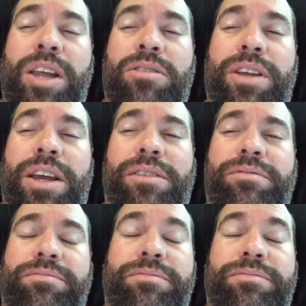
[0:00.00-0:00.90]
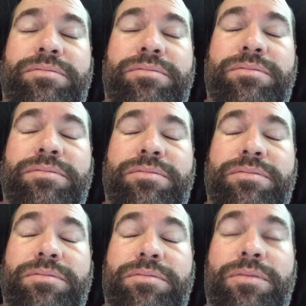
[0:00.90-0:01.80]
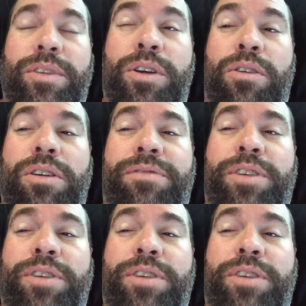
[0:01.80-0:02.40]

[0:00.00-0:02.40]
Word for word: oh yeah, throwing a